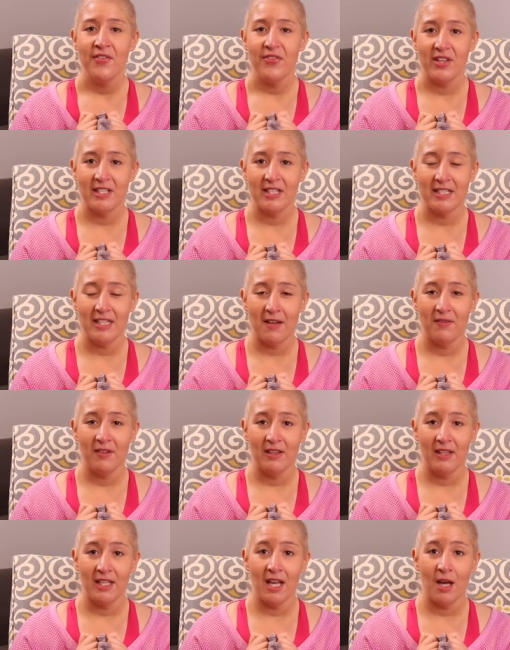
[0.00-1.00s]
This is
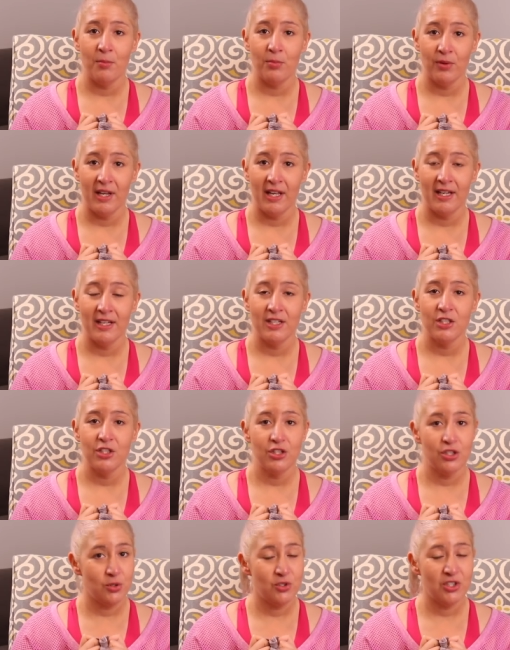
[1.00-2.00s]
definitely a brand
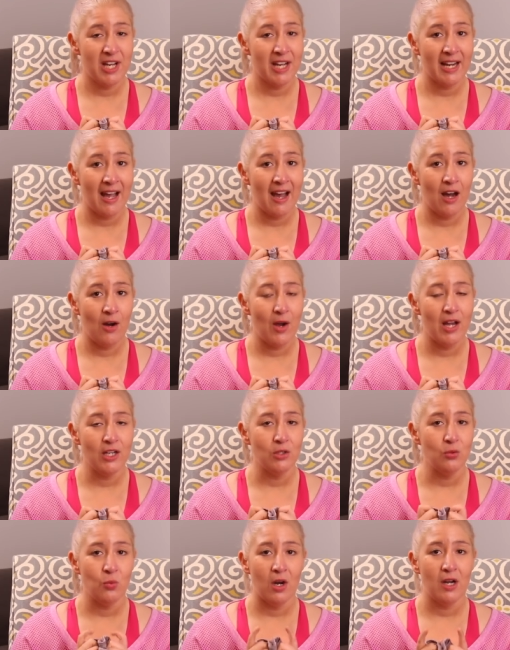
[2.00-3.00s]
to check out
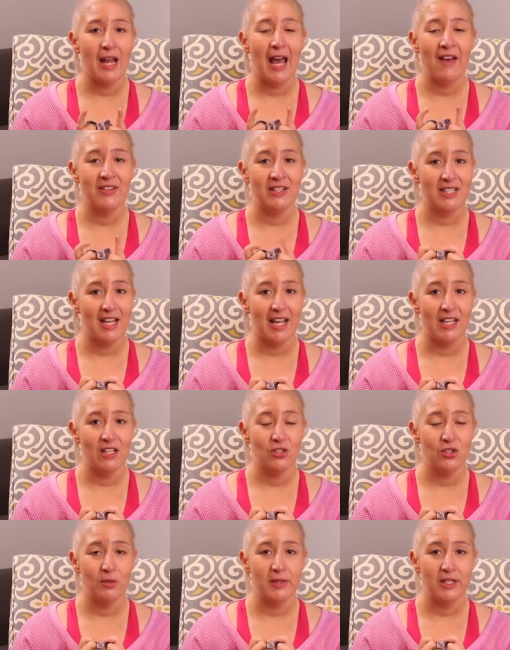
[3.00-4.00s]
and you want to have it tight.
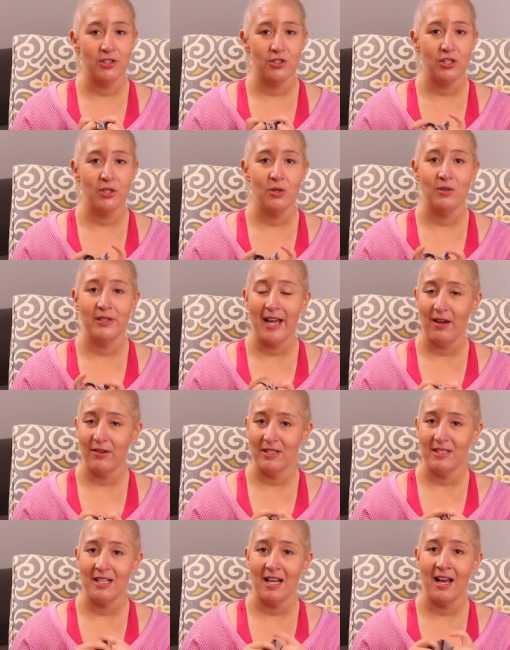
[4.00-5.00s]
So make sure you go down
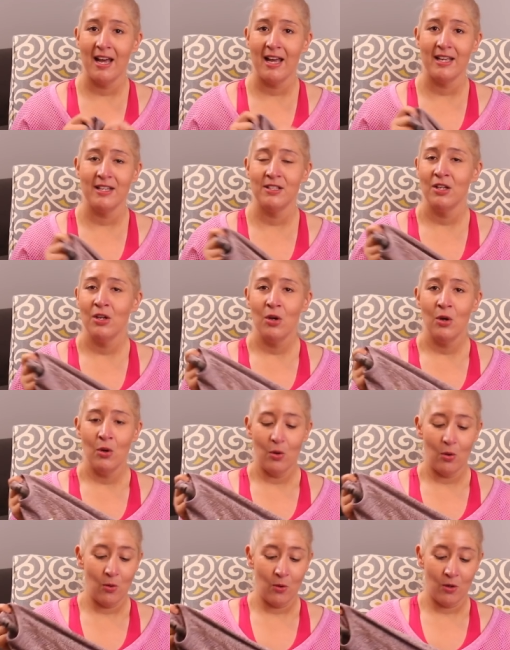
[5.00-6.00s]
a size
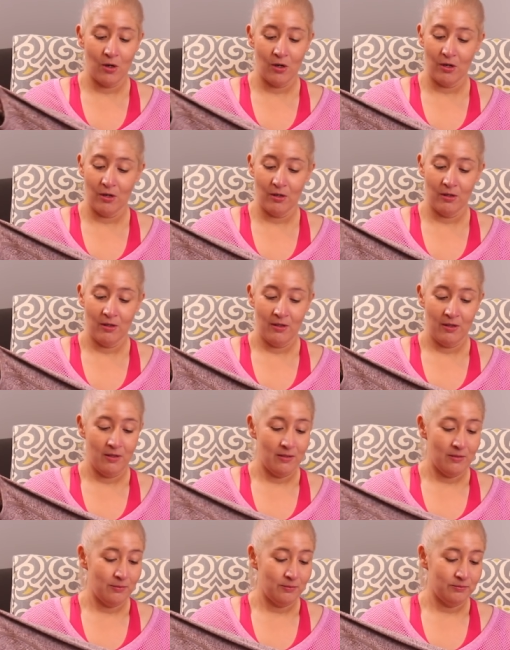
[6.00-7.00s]
or
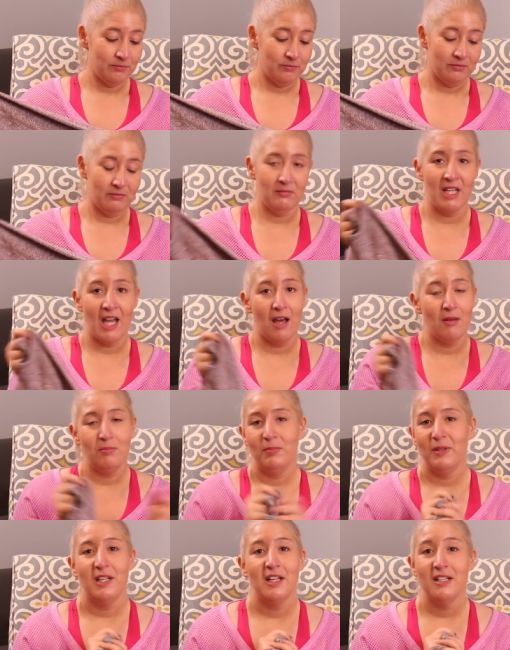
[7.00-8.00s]
yeah,
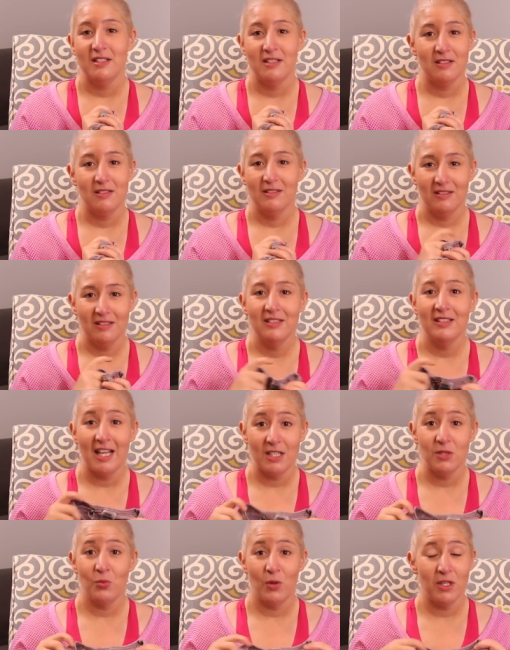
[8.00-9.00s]
because
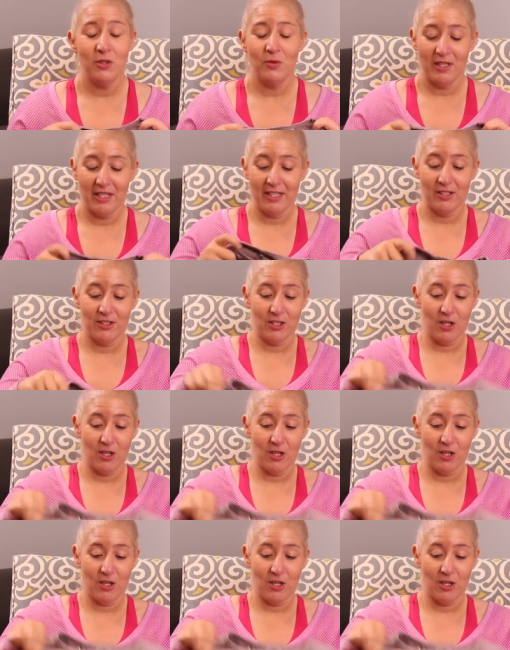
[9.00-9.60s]
that's what you need.